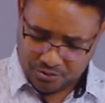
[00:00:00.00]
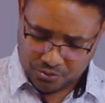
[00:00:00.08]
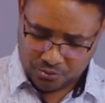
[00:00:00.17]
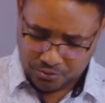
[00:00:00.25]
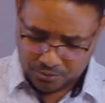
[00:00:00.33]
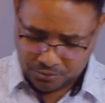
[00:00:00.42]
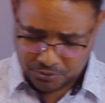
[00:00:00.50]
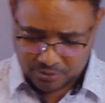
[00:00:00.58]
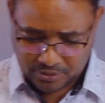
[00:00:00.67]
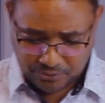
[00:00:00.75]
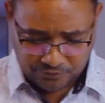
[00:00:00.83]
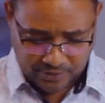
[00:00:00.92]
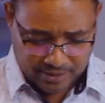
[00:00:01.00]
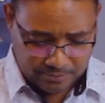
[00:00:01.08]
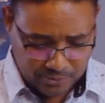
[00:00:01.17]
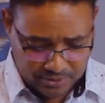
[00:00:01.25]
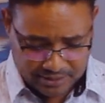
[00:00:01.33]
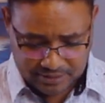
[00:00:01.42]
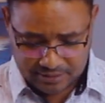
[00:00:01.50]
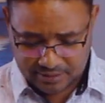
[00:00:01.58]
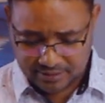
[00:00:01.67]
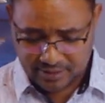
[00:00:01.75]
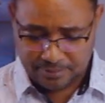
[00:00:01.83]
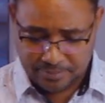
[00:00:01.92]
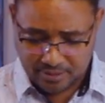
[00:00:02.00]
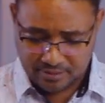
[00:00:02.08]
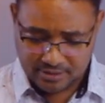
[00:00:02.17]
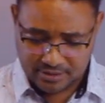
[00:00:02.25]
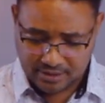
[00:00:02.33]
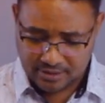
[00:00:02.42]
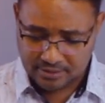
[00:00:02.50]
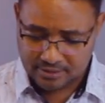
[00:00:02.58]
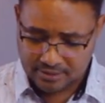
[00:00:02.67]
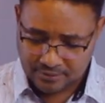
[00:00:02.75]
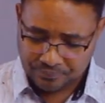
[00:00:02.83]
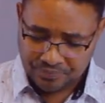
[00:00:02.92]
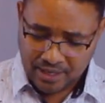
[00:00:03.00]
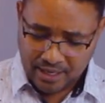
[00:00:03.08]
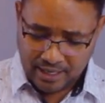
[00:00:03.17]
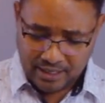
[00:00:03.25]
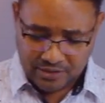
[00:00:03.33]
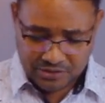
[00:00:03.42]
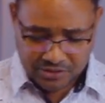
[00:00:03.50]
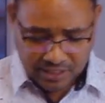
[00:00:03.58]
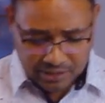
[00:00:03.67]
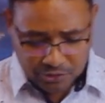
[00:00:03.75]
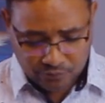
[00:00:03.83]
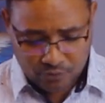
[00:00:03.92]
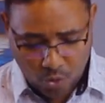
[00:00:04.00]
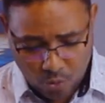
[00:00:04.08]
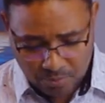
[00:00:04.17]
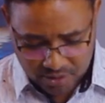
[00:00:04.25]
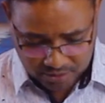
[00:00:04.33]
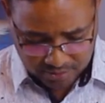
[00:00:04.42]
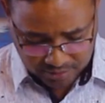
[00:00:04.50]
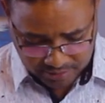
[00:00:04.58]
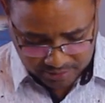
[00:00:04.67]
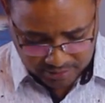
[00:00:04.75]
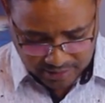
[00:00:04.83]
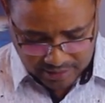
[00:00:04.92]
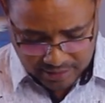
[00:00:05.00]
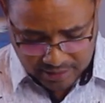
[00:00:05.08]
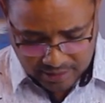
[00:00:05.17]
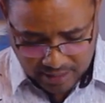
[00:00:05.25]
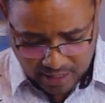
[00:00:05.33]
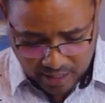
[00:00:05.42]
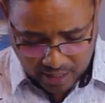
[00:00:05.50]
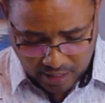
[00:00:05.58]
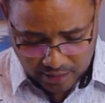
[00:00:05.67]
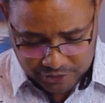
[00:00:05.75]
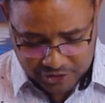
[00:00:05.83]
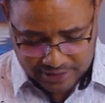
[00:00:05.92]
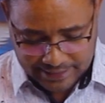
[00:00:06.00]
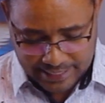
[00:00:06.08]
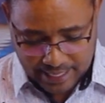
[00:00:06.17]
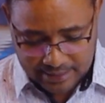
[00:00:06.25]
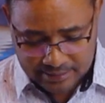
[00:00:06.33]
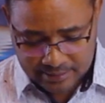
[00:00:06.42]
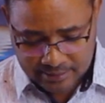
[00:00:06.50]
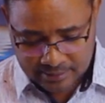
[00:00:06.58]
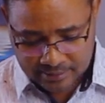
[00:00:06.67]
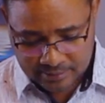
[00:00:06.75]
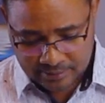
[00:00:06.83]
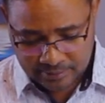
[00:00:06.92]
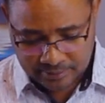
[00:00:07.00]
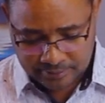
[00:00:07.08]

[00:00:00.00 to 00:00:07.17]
So you could find more details there about these kids. And the sons of Gomer, Ashkenaz,